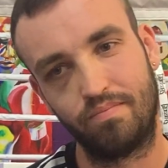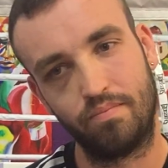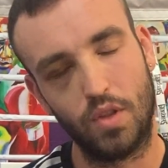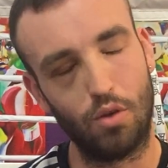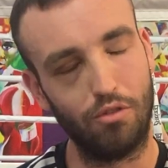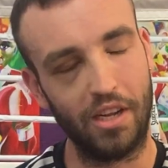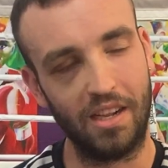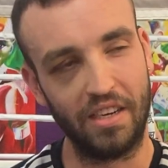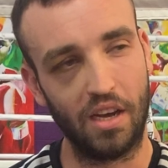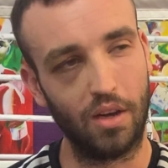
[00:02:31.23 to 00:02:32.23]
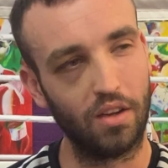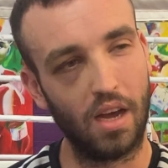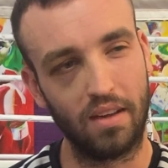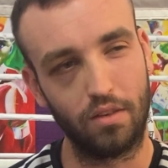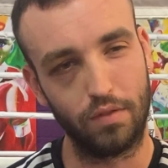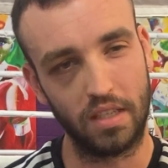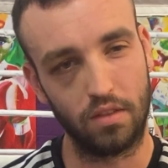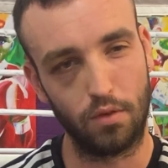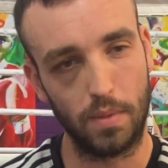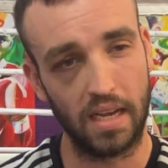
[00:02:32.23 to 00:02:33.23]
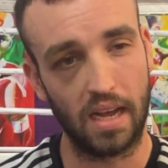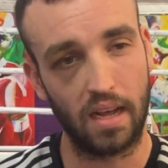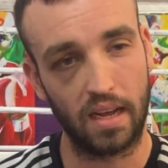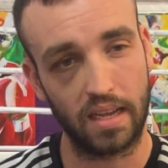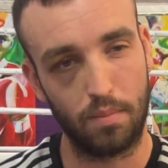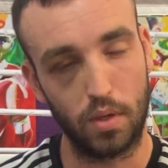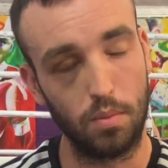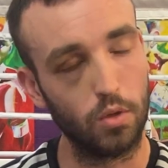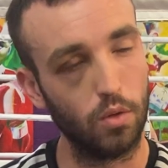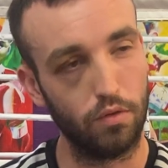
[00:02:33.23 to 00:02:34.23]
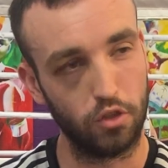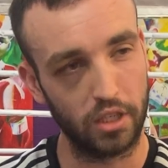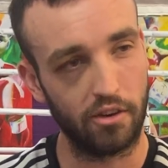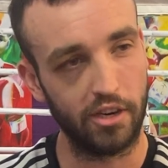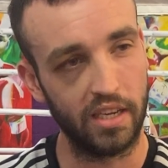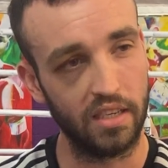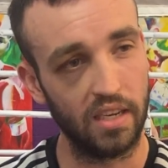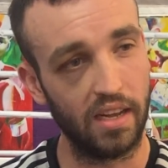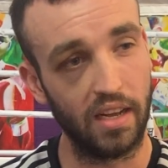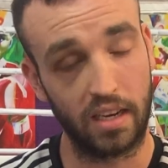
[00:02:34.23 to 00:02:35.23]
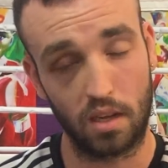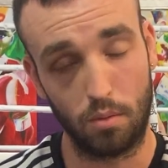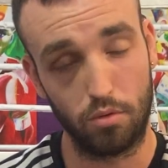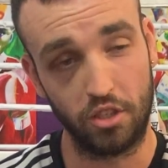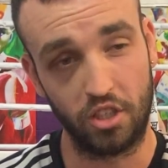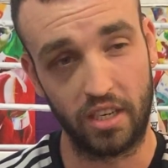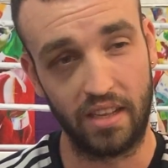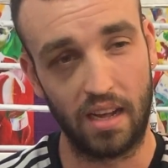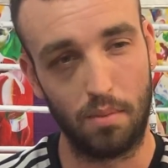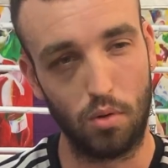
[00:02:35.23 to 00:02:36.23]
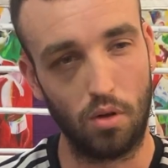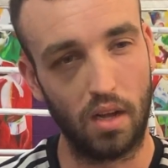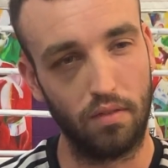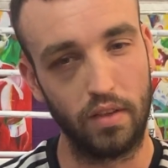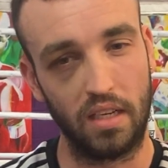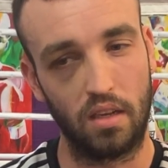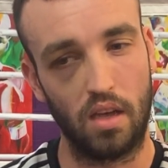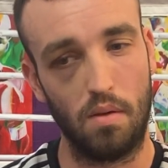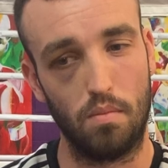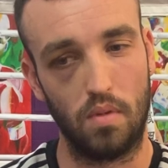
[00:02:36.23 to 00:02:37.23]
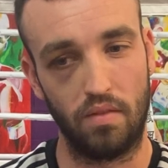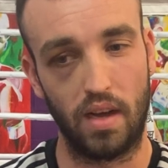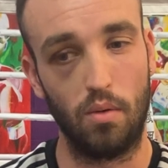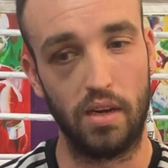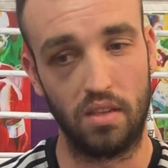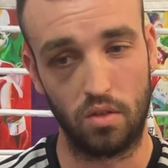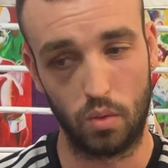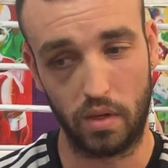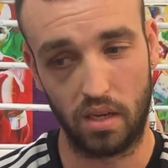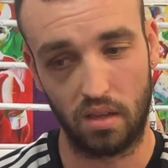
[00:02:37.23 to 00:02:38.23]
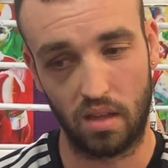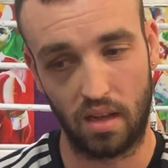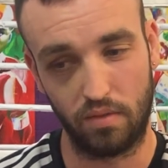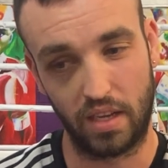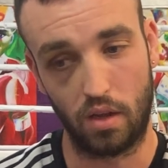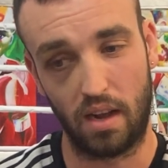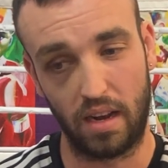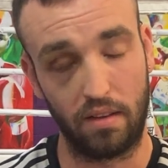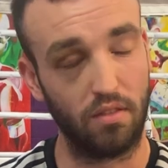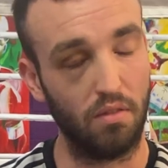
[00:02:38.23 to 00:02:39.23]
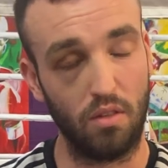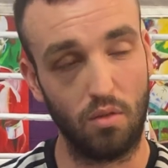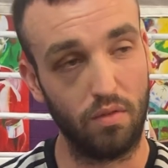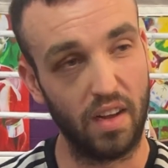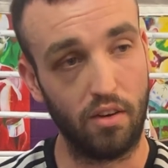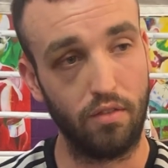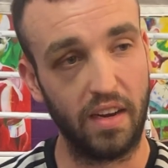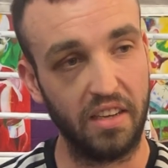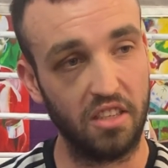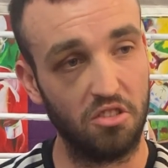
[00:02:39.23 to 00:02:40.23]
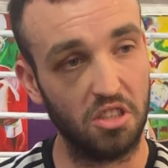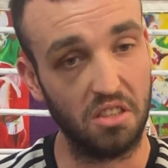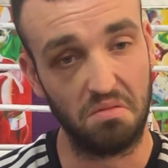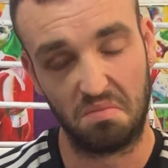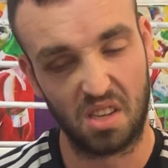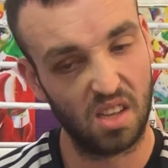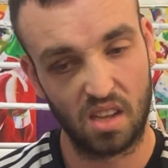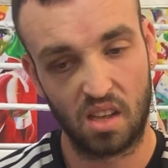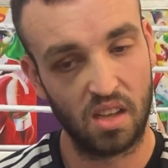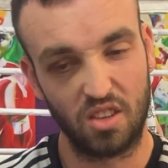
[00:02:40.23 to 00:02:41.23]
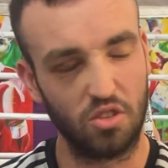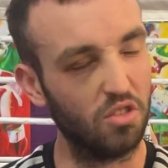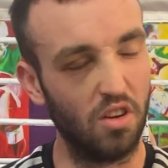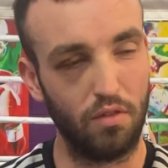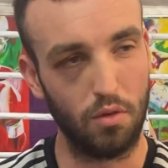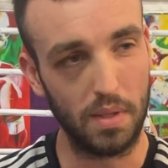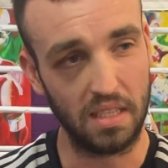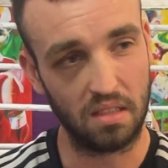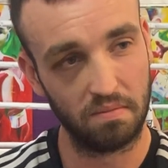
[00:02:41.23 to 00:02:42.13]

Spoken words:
Not really, no. I don't think it's for me. I get people do it for charity, and I can appreciate that. But I think if I went into it, I think I'd have an unfair advantage, and it's just not for me.